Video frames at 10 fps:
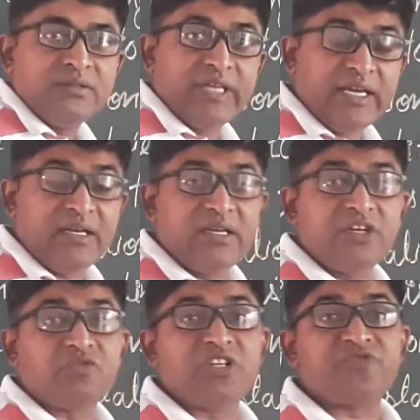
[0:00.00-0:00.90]
Then
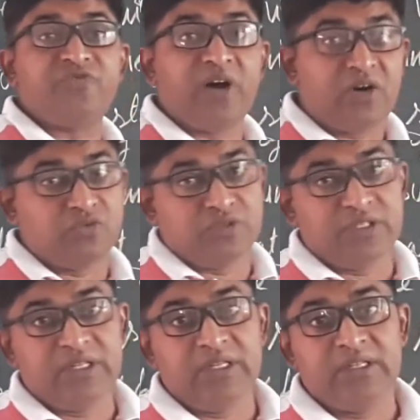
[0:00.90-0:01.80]
it was
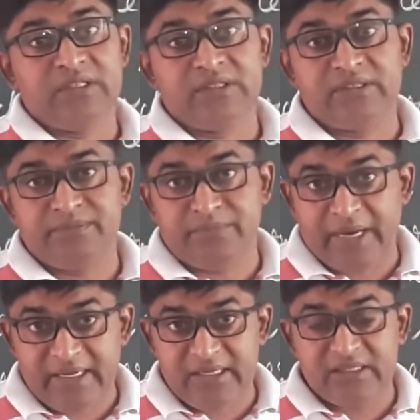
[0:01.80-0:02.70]
found
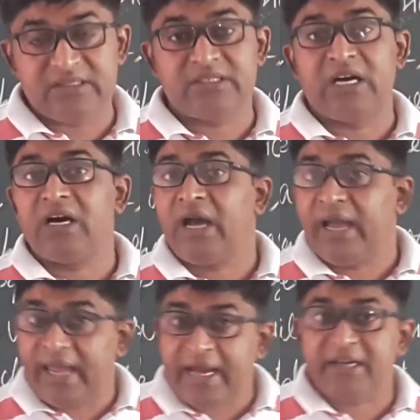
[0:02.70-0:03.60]
by the
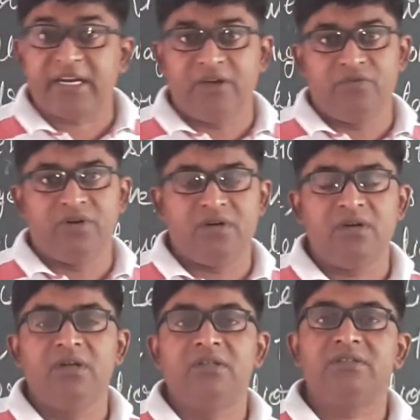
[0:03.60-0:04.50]
hack
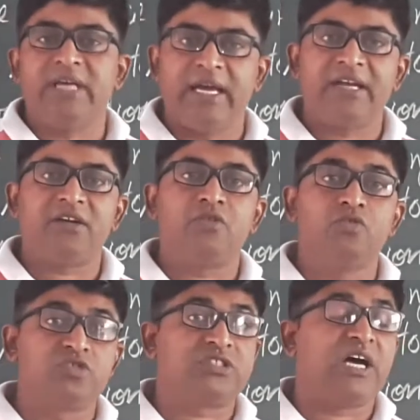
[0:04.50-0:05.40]
driver that
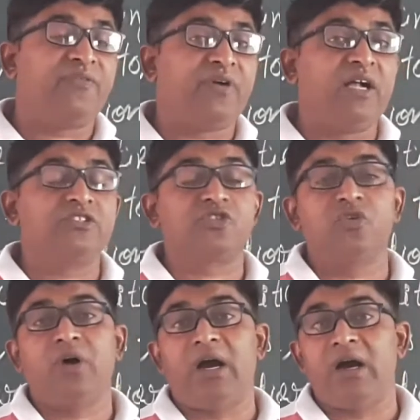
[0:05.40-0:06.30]
Gustav
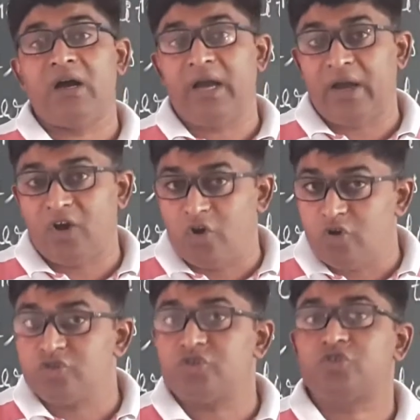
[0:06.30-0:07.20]
also
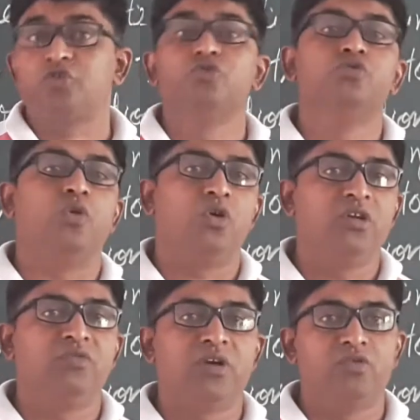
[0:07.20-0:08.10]
owes to
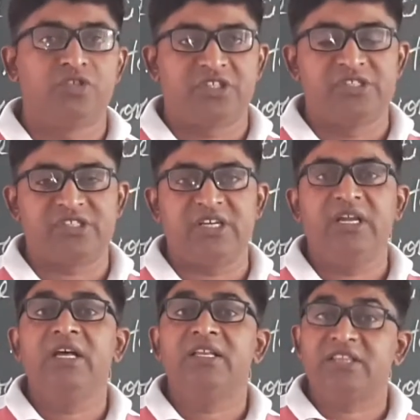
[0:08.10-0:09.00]
Oliver Lutkins
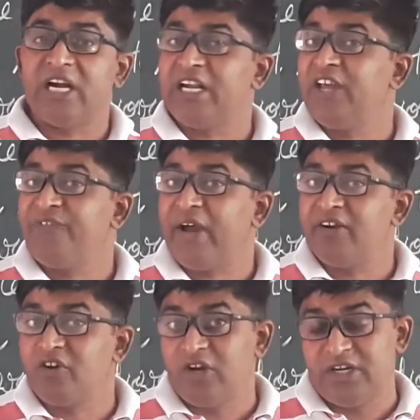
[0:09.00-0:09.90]

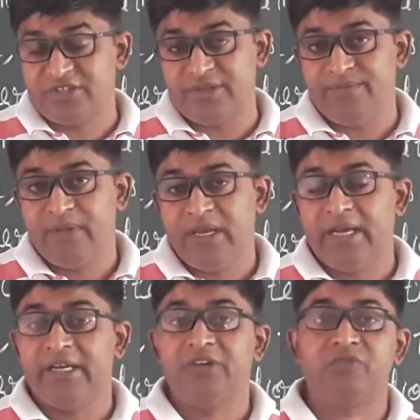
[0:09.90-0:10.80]
$35
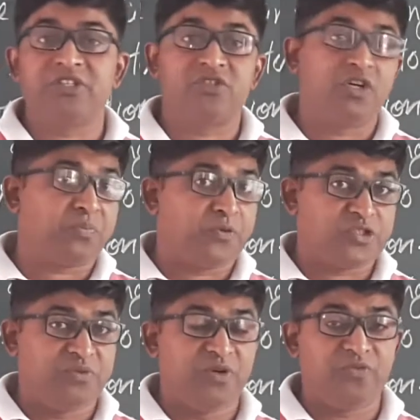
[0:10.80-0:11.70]
and it was not
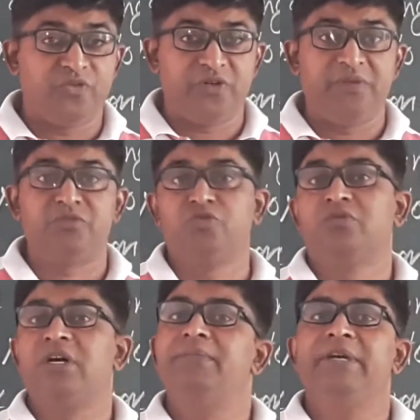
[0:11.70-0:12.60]
possible for him
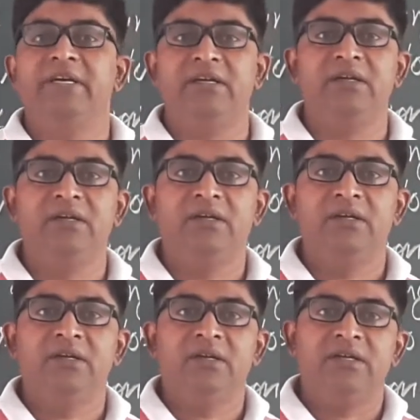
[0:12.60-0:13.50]
to come
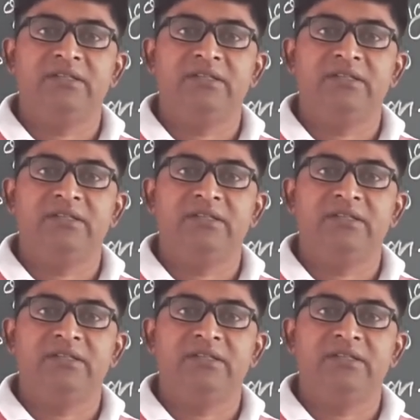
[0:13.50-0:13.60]
here.